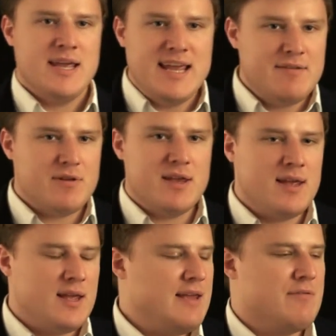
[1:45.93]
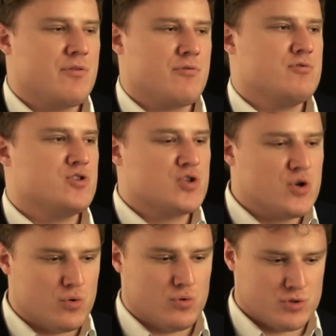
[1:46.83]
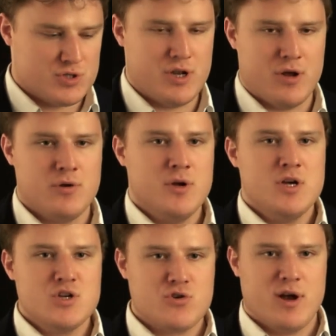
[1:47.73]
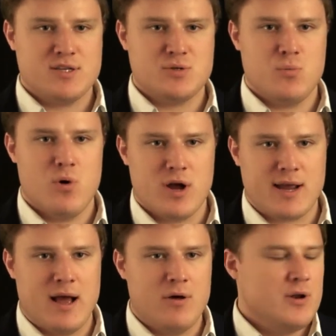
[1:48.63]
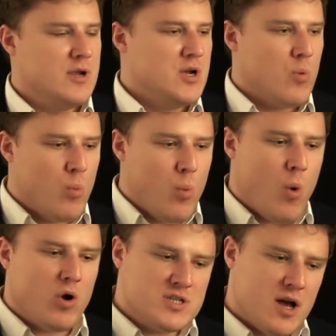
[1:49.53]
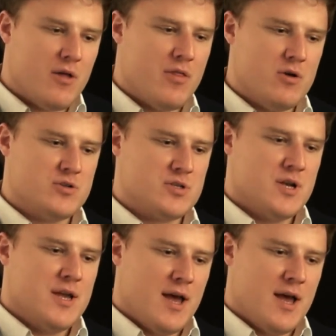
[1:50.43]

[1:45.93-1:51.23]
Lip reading: Even through schools, you know, trying to work out what are those,